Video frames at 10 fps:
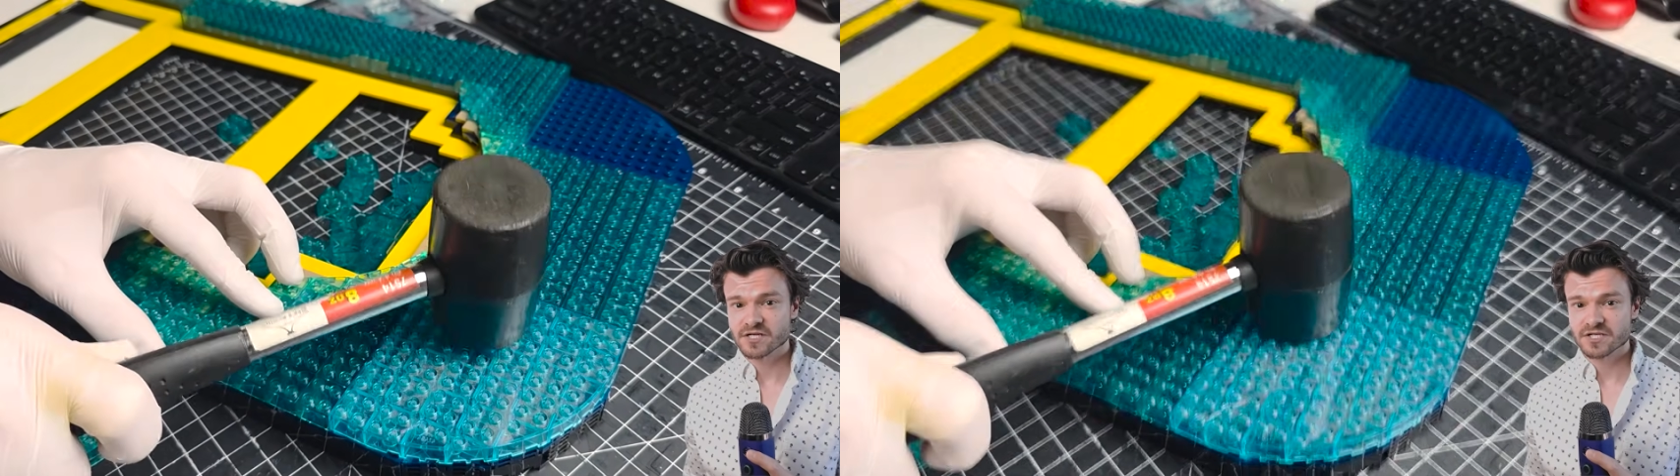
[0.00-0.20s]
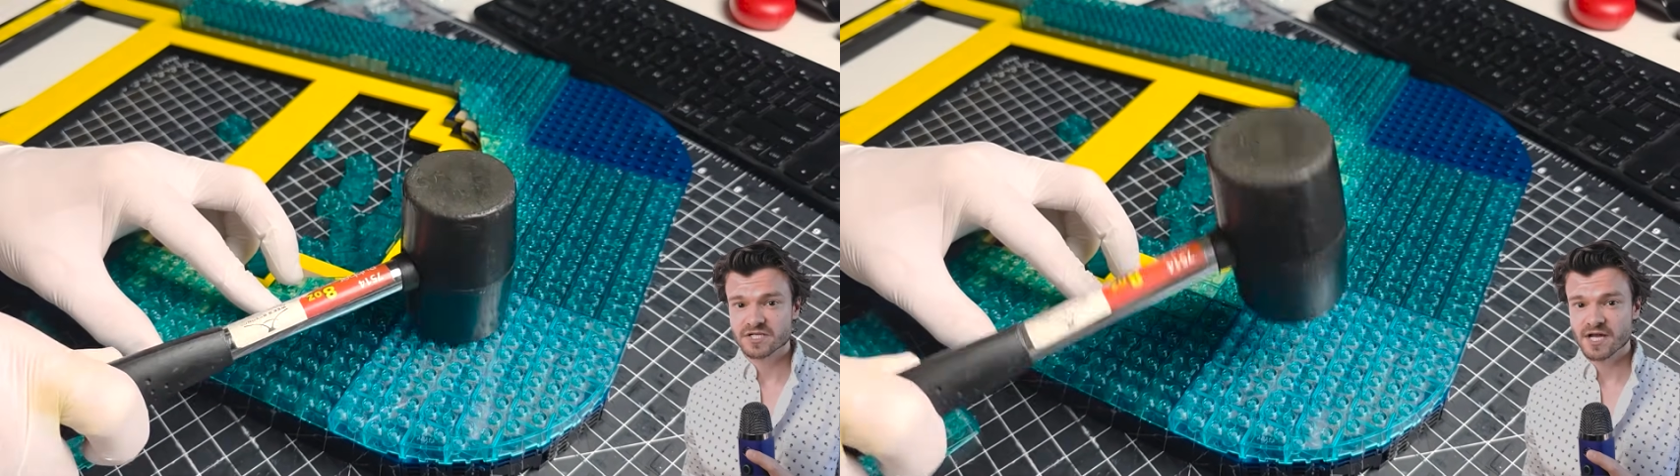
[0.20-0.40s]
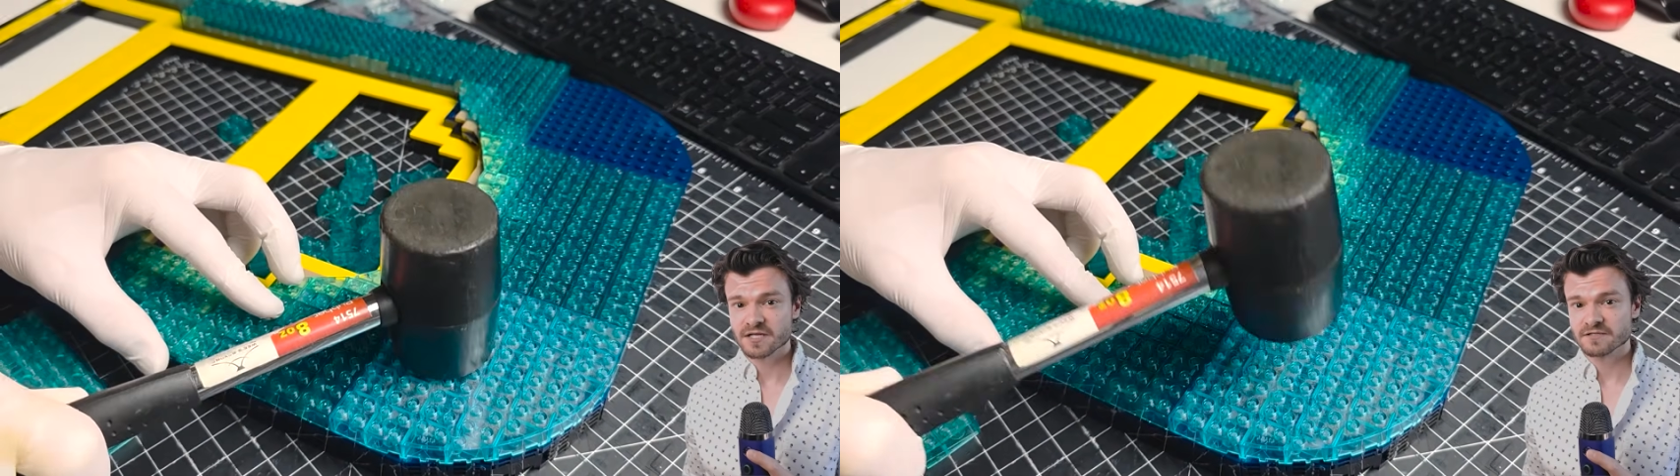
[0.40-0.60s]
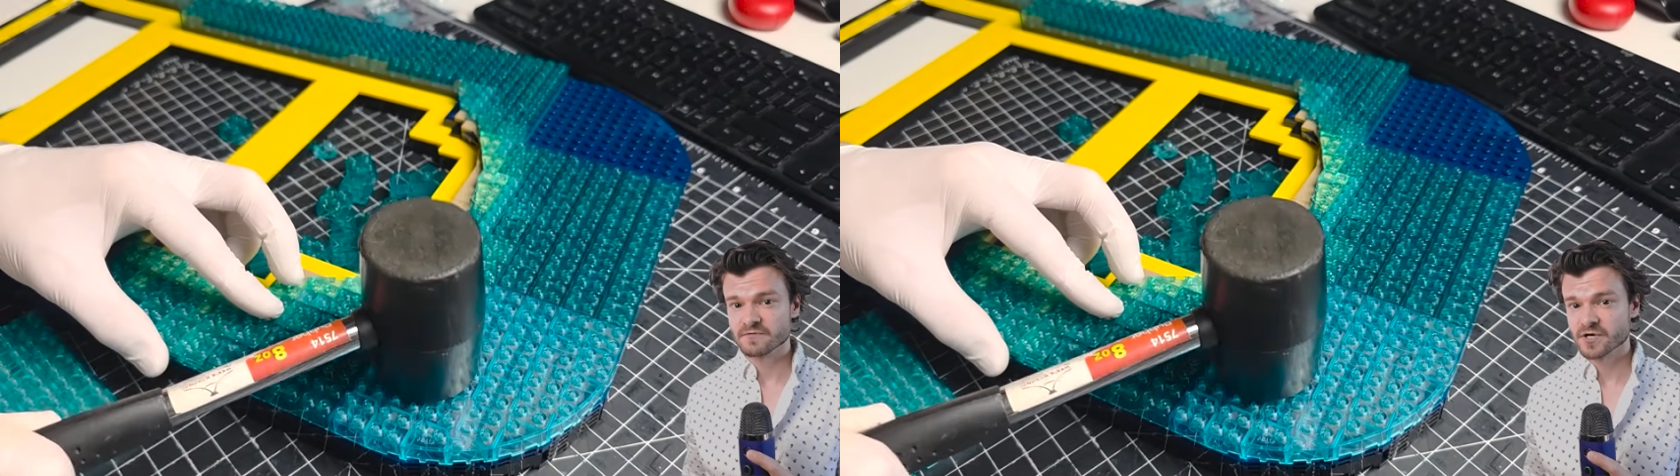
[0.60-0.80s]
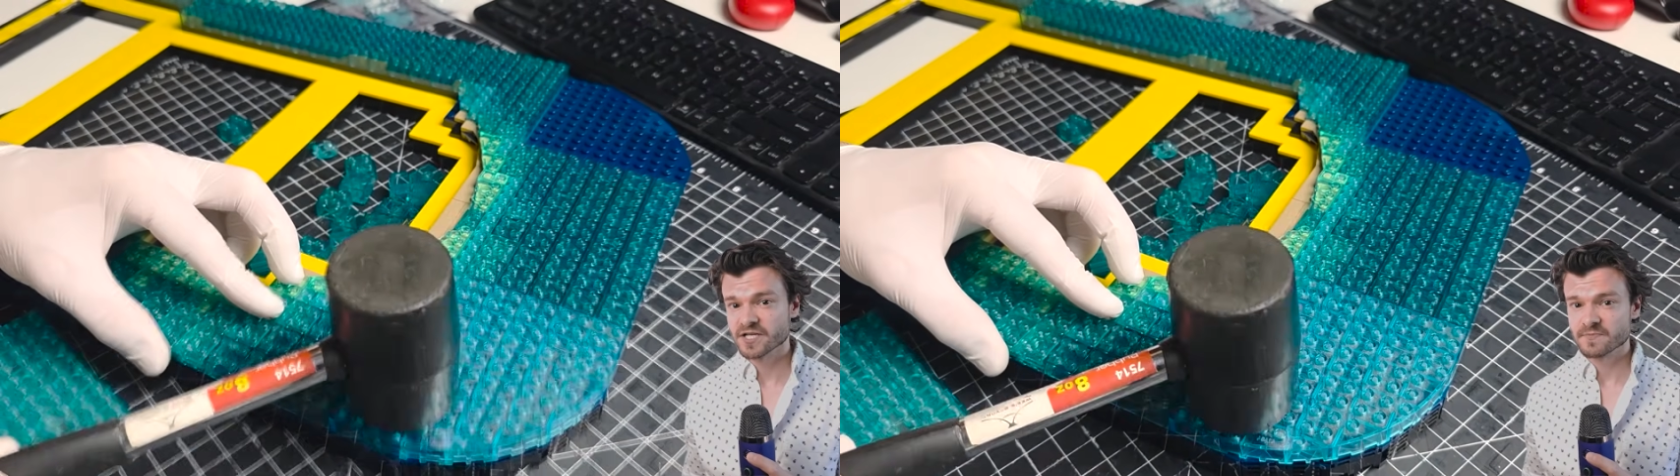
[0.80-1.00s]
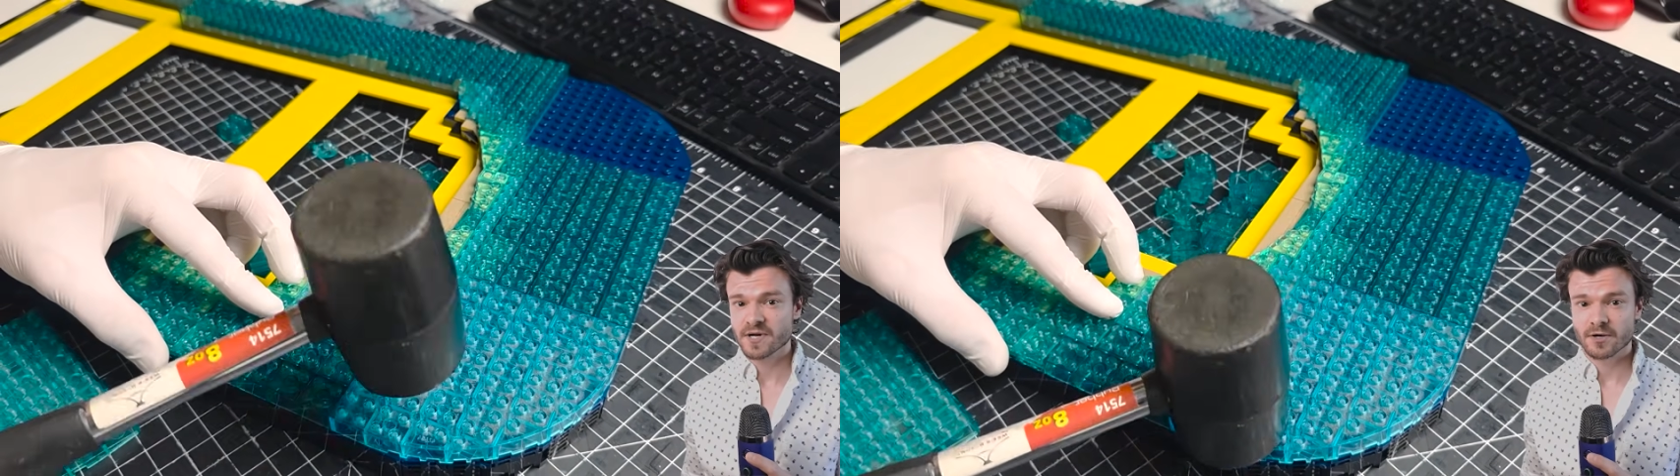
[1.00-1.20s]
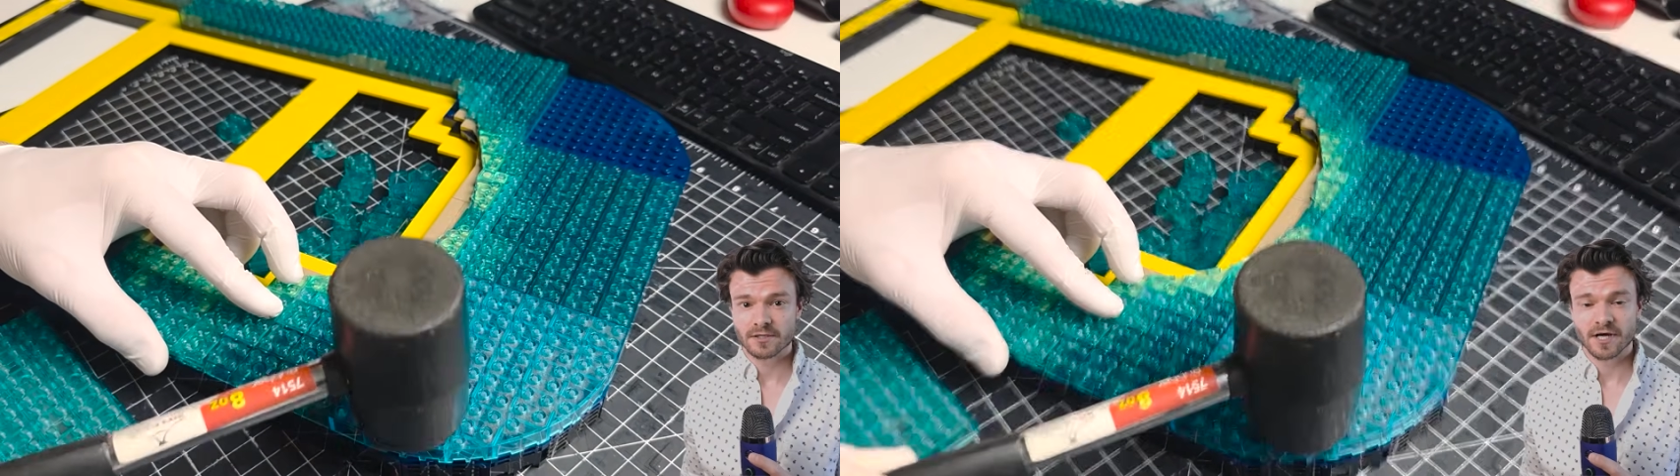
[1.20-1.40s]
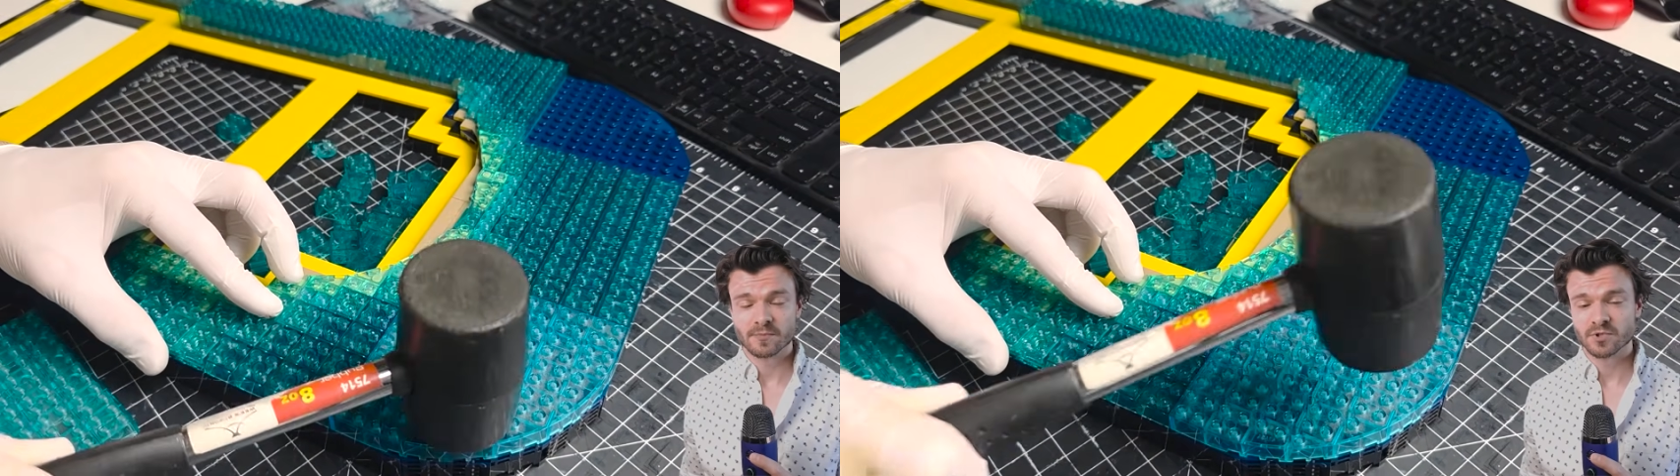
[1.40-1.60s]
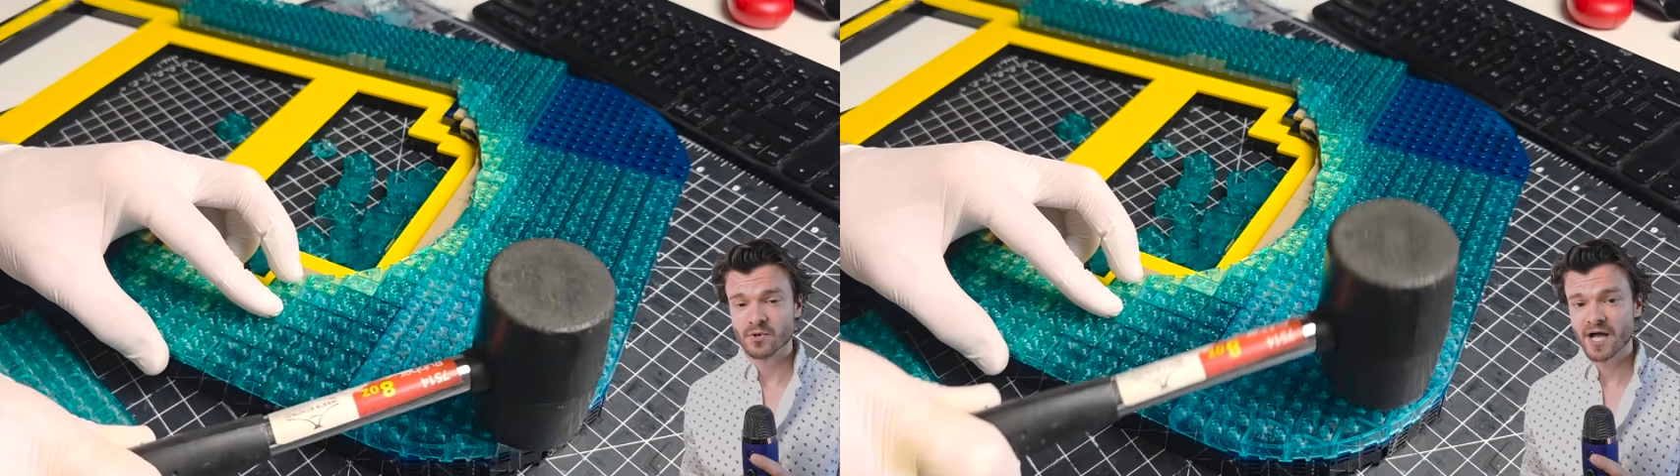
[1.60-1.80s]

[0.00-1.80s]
in shades of transparent light blue